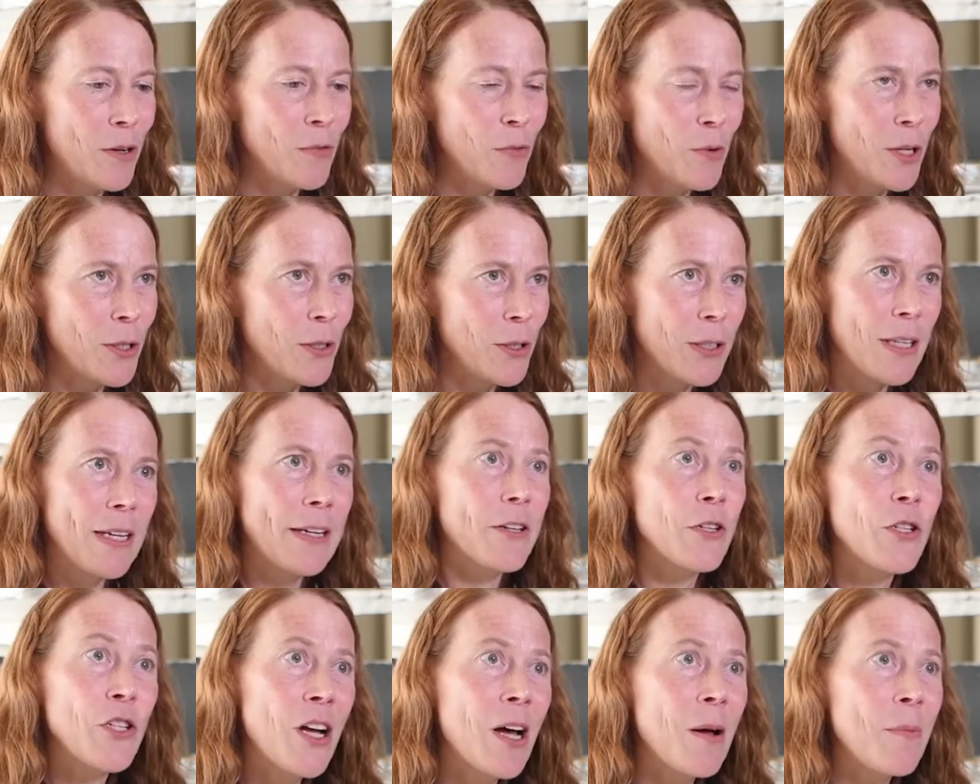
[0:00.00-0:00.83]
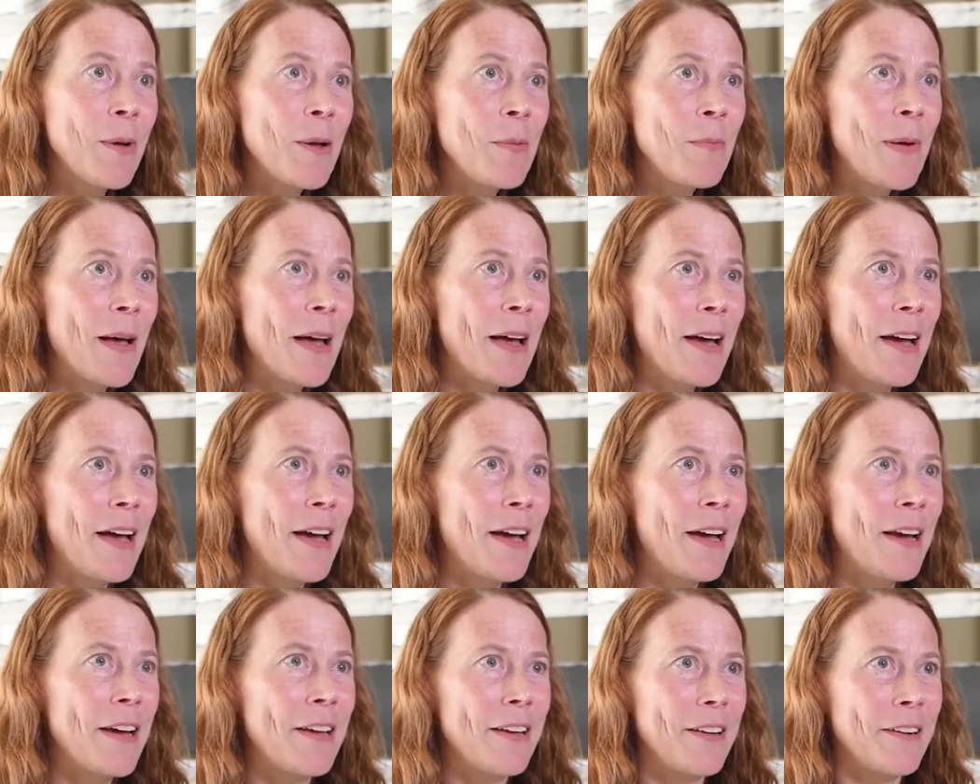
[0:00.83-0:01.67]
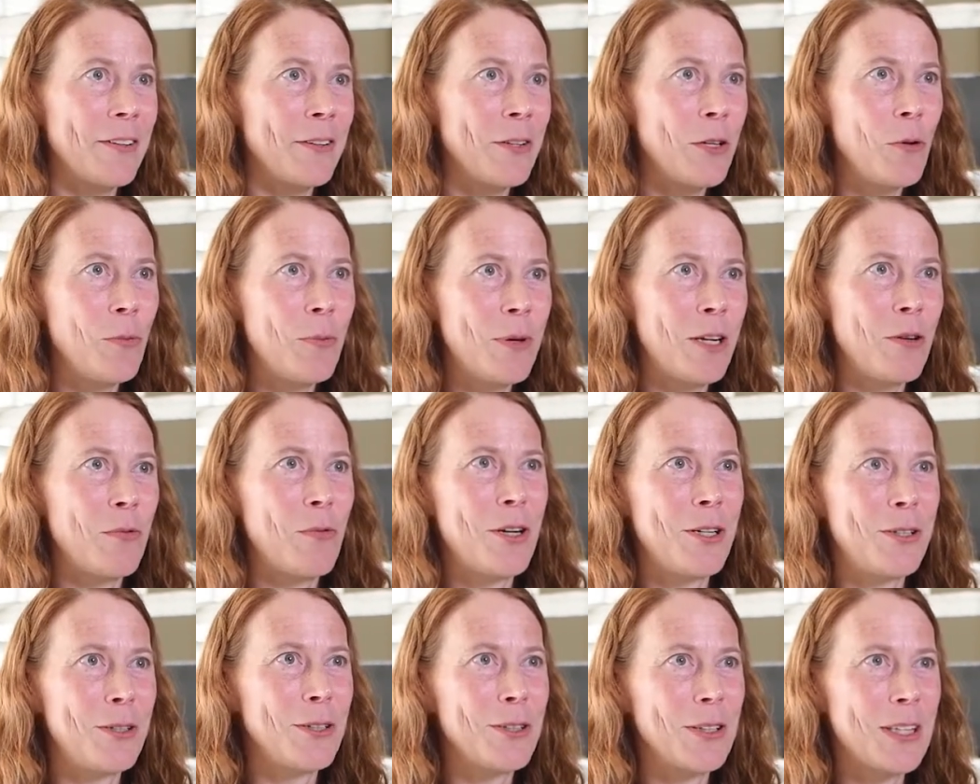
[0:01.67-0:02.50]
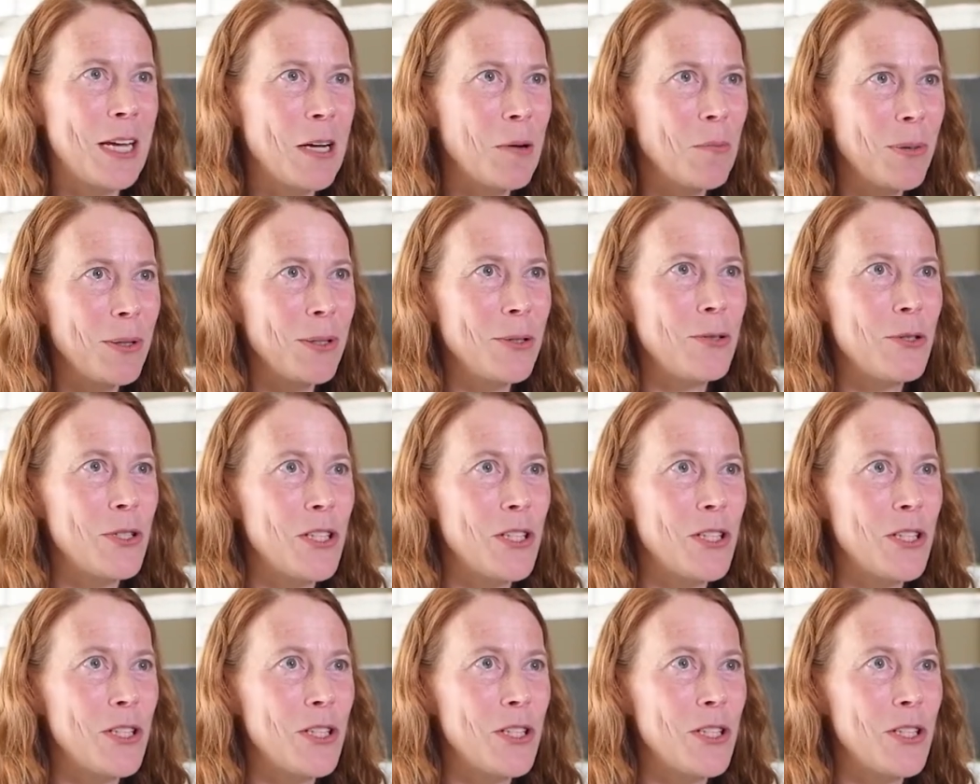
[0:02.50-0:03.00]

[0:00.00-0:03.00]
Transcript: of what looked like a shopping bag and a little bit of what looked like blue